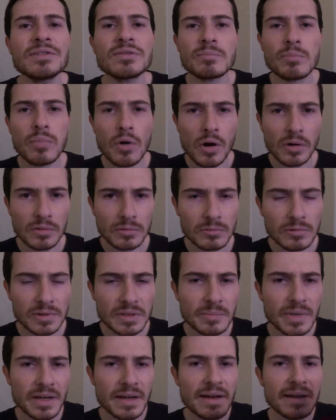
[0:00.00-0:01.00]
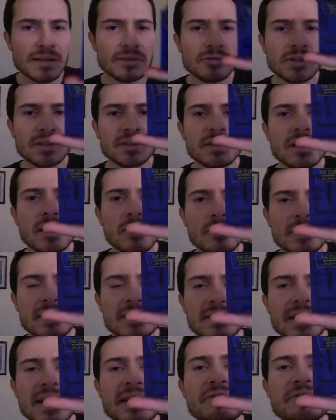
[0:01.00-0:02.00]
bottle in my hand right now
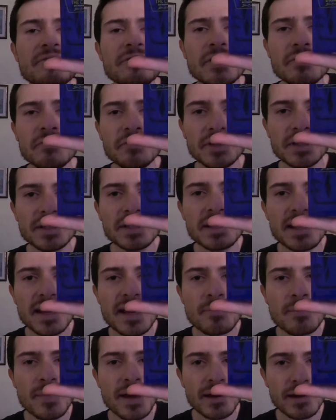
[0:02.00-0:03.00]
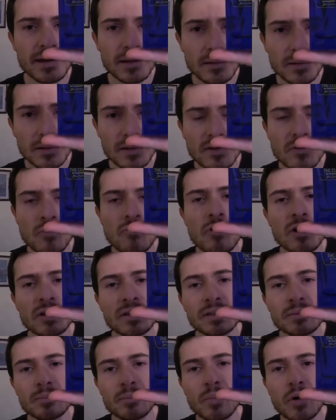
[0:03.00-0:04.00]
is a 50 ml
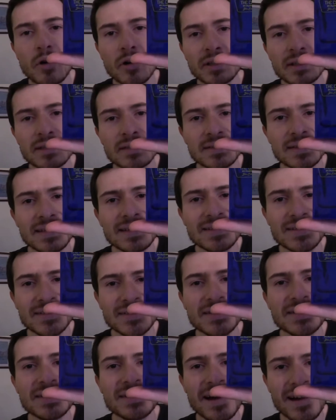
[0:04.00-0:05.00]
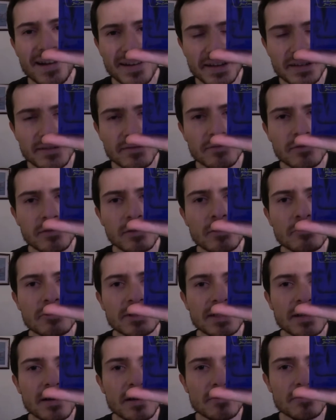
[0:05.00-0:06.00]
1.69
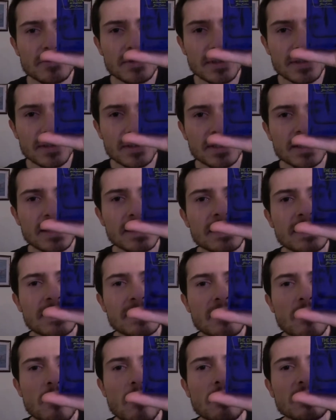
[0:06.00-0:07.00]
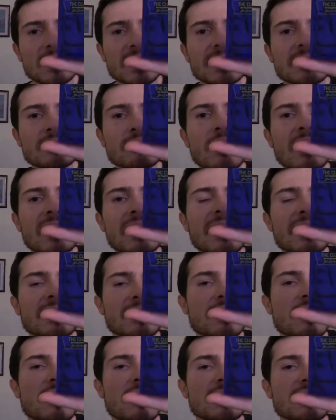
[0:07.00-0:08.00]
fluid ounce eau de
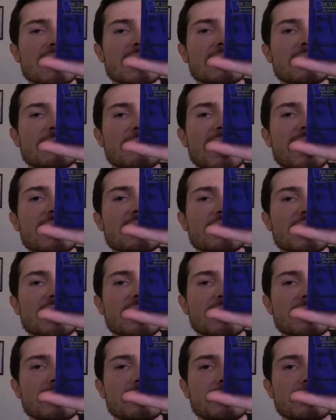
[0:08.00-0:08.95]
toilette concentration.